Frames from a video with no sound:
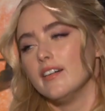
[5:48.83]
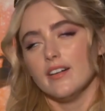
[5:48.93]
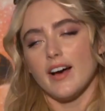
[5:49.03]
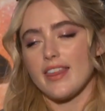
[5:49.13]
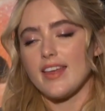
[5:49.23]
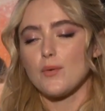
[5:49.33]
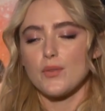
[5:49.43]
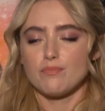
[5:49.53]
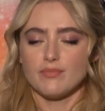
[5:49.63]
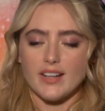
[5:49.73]
I
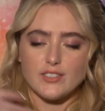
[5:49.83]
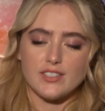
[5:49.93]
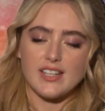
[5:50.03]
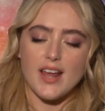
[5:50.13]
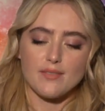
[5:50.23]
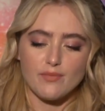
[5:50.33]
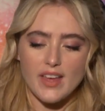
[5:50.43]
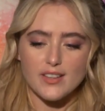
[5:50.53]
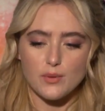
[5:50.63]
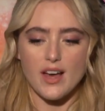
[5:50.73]
say
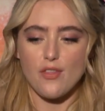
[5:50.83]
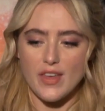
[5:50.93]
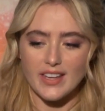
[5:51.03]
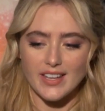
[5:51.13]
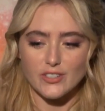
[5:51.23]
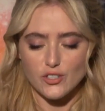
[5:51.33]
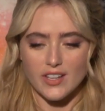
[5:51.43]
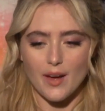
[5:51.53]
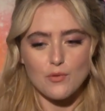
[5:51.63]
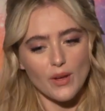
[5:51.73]
things without thinking, just
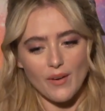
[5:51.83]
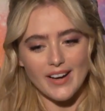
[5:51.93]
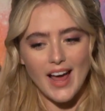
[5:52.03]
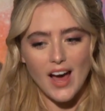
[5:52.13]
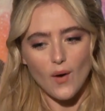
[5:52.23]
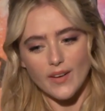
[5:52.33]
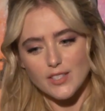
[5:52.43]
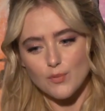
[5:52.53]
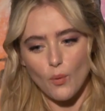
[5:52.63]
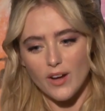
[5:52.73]
like I'm doing right now. I
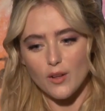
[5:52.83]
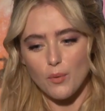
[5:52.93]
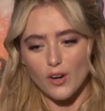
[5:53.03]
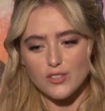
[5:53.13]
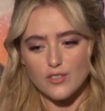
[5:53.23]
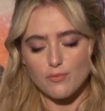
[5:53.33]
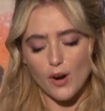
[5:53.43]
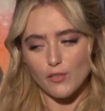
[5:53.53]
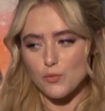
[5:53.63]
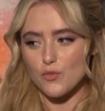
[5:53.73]
spoil parts of
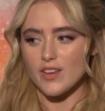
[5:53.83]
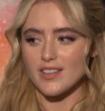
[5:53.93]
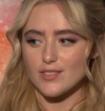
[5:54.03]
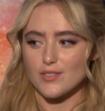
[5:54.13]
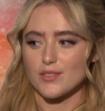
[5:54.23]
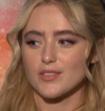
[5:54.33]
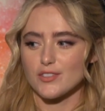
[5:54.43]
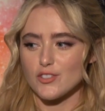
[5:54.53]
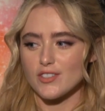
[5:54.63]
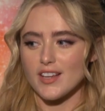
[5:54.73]
Marvel movies,
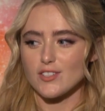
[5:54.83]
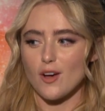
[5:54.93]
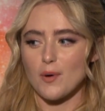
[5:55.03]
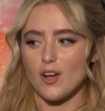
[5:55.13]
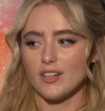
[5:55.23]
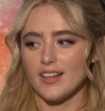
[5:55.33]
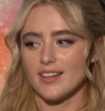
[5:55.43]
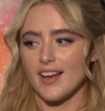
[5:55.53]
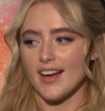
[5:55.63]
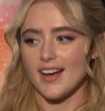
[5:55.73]
just like Tom
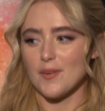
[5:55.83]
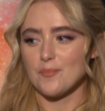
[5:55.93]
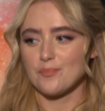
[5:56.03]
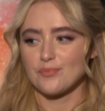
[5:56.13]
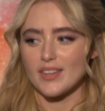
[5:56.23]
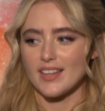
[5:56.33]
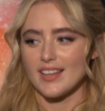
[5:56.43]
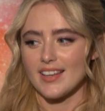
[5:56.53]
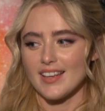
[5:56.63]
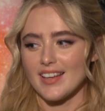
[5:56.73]
Holland.
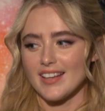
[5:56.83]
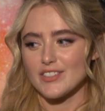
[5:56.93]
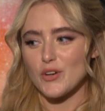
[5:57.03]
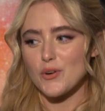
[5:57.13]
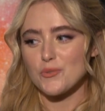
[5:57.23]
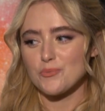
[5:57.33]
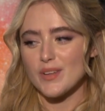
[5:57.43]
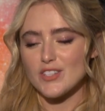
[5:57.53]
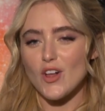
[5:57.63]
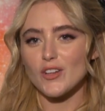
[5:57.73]
So
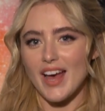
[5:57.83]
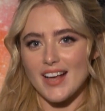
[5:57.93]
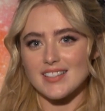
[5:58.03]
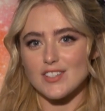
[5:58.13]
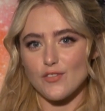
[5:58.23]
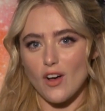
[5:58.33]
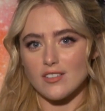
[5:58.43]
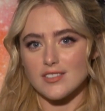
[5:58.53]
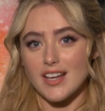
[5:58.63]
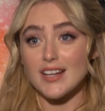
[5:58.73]
it's all Cassie's
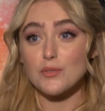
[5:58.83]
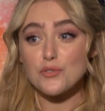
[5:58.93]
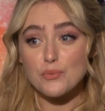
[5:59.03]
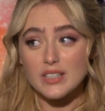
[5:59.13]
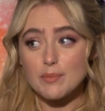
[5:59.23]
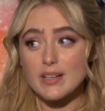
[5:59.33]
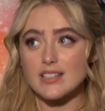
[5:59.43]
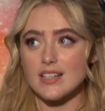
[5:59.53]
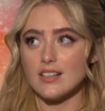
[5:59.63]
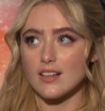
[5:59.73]
fault. And it was a really big deal on